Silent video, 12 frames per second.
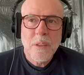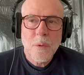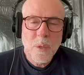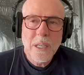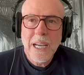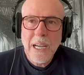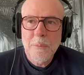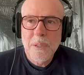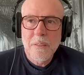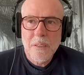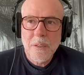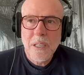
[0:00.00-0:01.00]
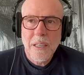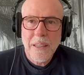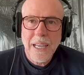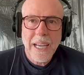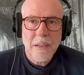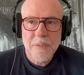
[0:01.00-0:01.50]
what happens? Okay,
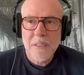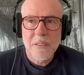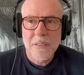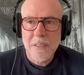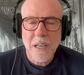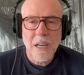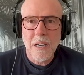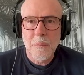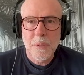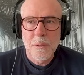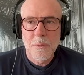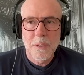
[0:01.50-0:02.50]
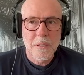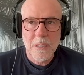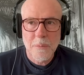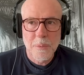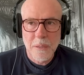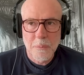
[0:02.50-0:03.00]
they have to stop, but they're
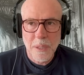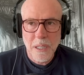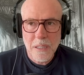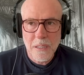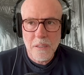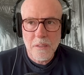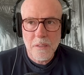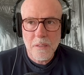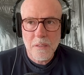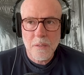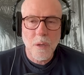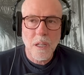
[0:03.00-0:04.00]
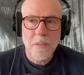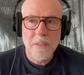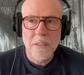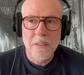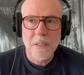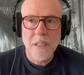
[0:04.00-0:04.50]
not being punished. So all of the
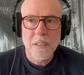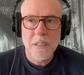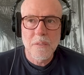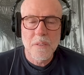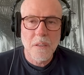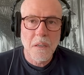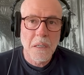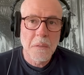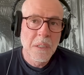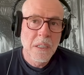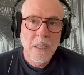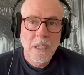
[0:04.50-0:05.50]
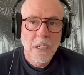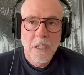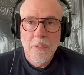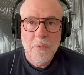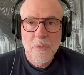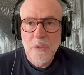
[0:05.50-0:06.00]
incentives are
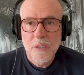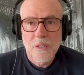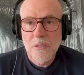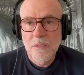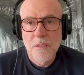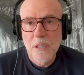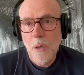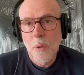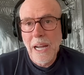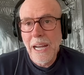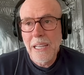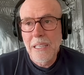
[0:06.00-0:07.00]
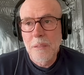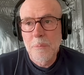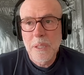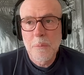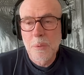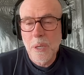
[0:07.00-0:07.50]
just go at it,
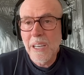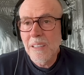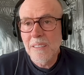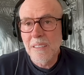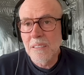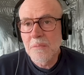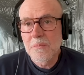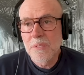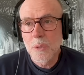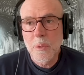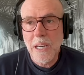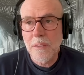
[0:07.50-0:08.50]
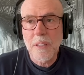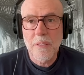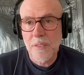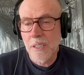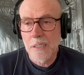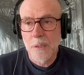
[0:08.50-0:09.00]
be brazen, do whatever the
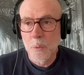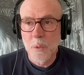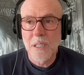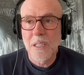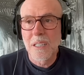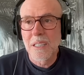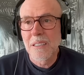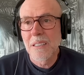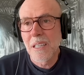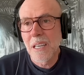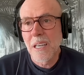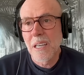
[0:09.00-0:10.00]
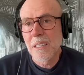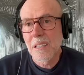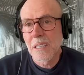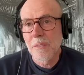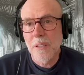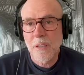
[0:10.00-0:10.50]
fuck you want. And
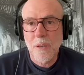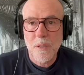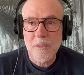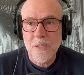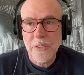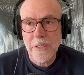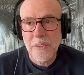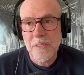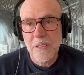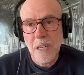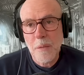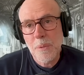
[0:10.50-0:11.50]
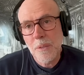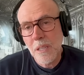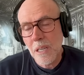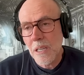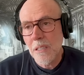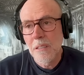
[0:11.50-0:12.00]
if the courts tell you to stop, okay,